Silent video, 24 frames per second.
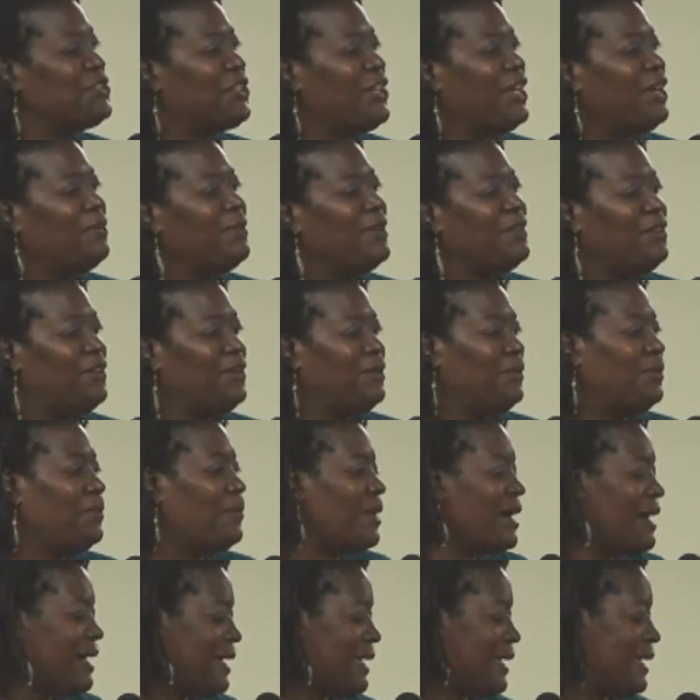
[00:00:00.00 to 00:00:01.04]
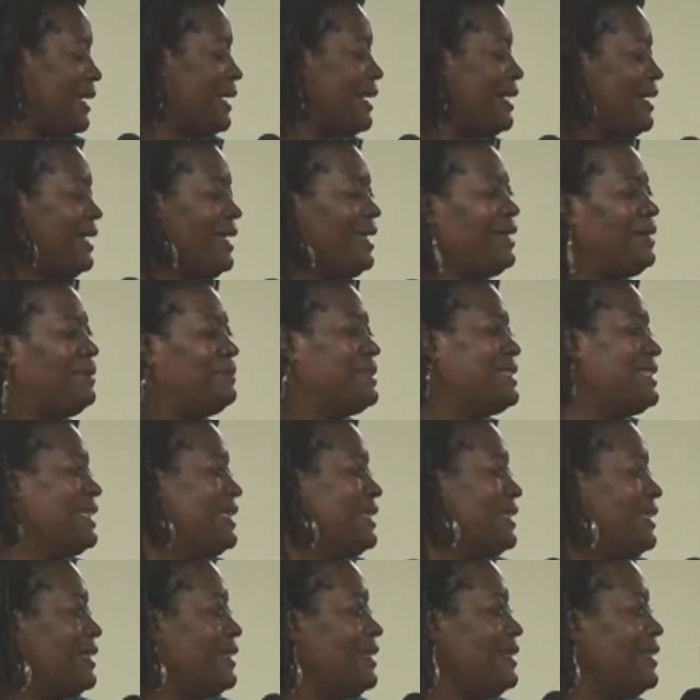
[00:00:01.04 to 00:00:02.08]
share with you why I am
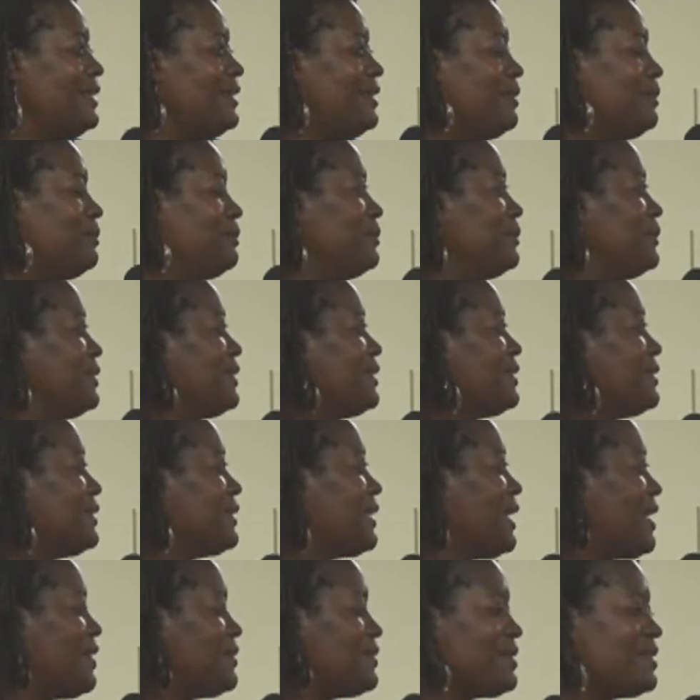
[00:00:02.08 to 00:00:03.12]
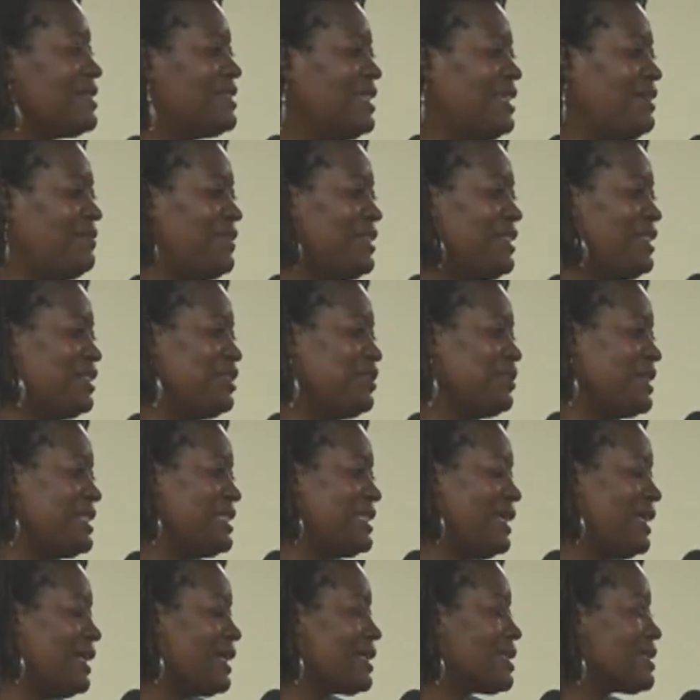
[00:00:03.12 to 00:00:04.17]
seeking council seat for
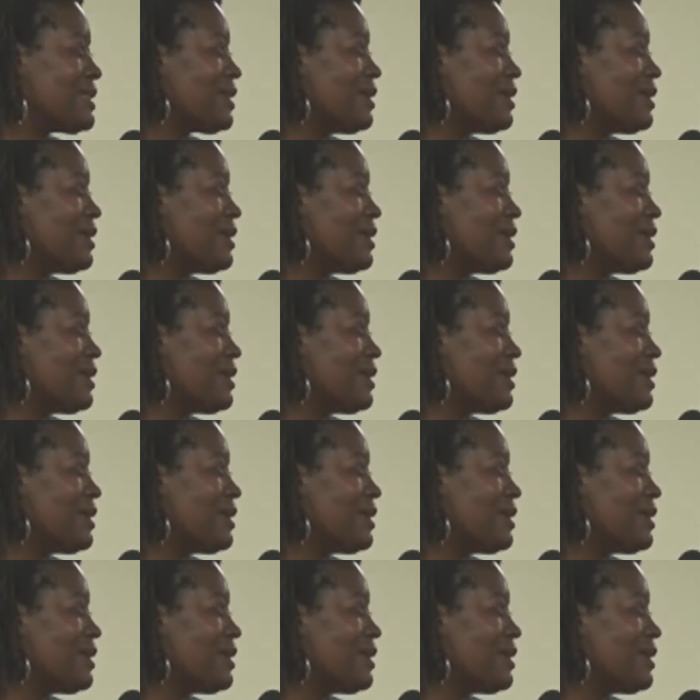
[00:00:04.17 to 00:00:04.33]
District 6.